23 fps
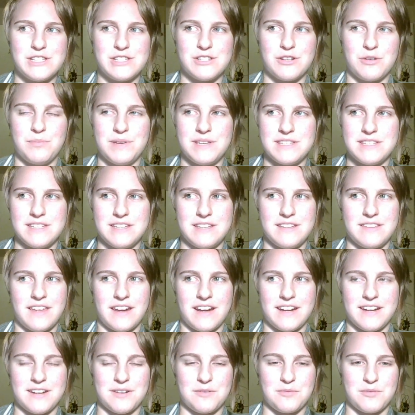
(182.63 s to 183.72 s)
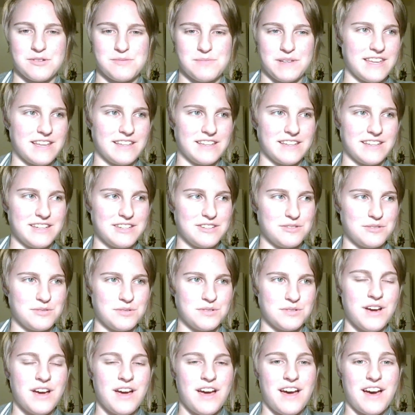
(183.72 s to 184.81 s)
so busy that I didn't want to be yelling into
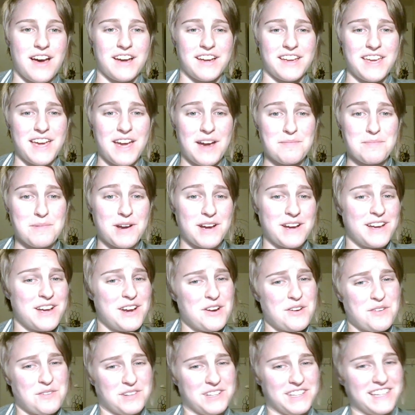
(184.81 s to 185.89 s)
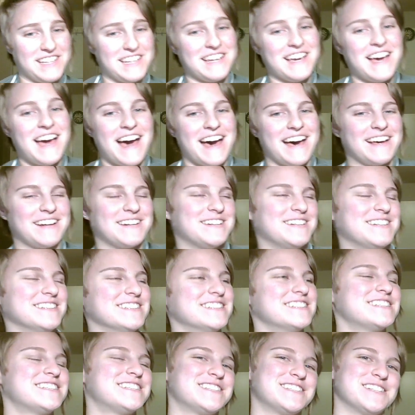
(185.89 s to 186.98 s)
a camera really at all,
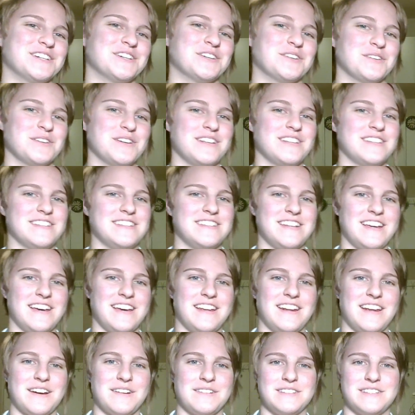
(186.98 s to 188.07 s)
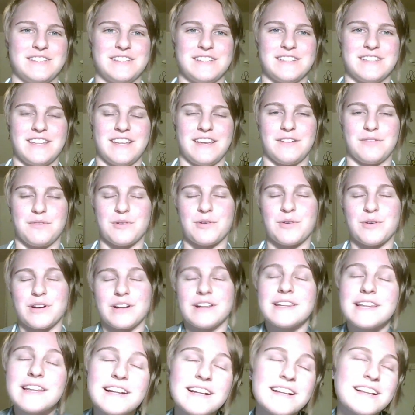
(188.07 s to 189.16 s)
so instead I was just like
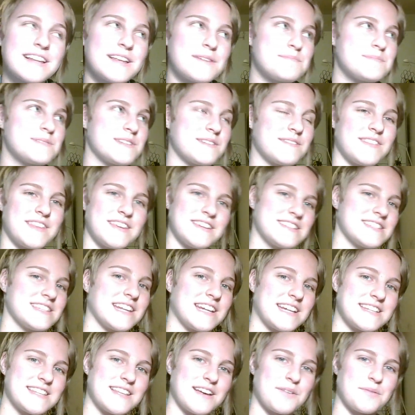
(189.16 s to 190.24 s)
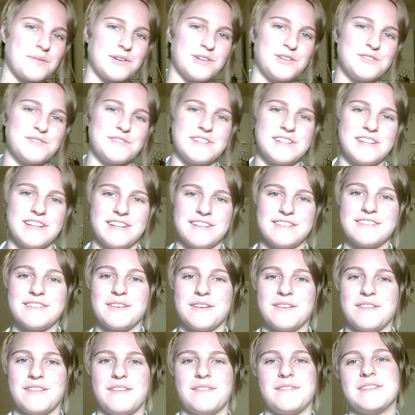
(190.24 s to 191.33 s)
recording little clips of things that I thought were interesting, so
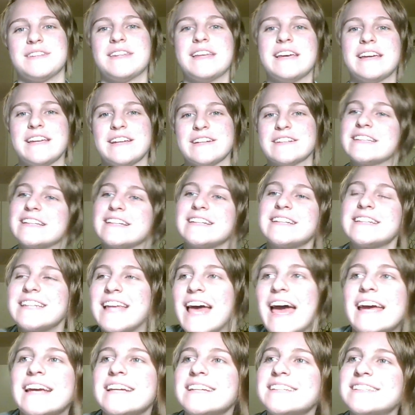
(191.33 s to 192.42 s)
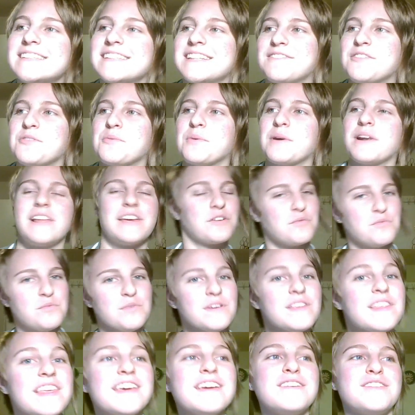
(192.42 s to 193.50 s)
that was like your little taste. If you want to like
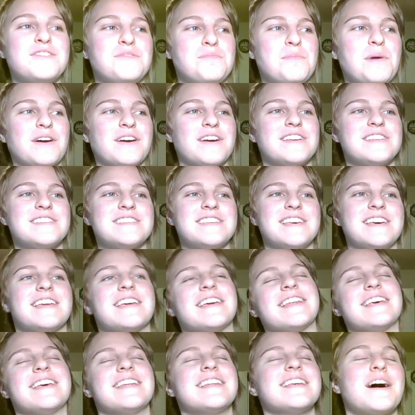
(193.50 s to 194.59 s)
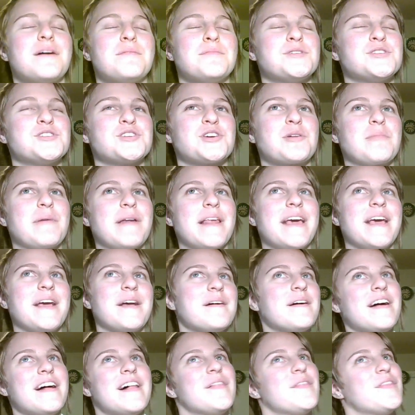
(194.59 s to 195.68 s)
really experience it, you need to come to Germany.
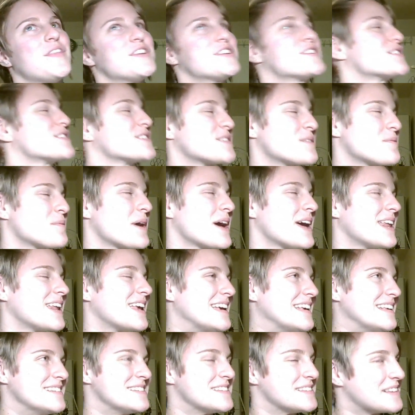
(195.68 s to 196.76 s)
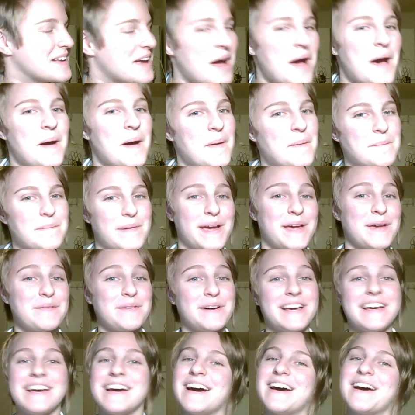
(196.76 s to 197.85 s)
It's just the way it is. But
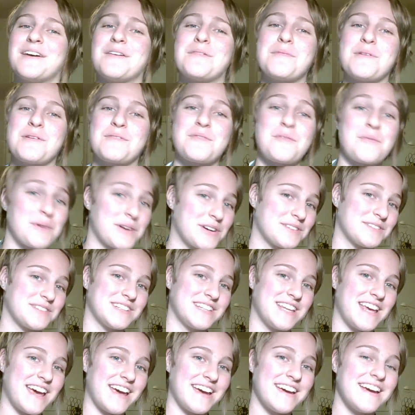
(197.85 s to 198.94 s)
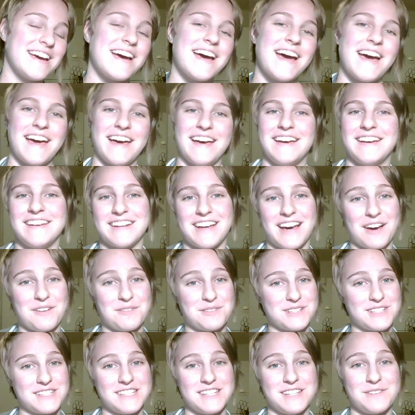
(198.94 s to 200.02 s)
anyway, I hope you have a wonderful day, and I
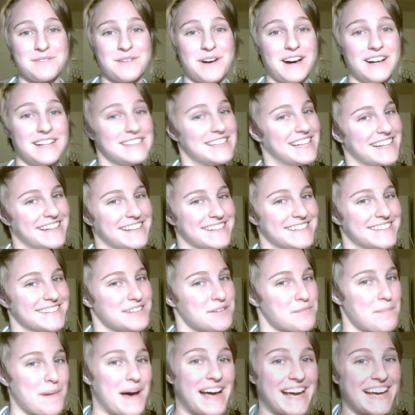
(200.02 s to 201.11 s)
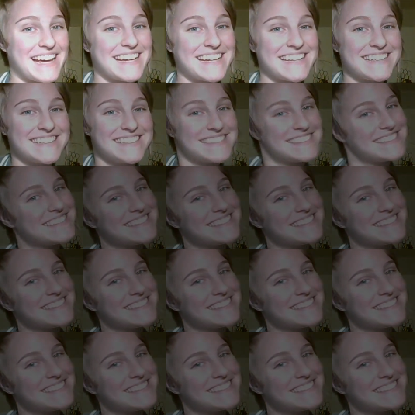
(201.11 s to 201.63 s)
will see you all later. Bye!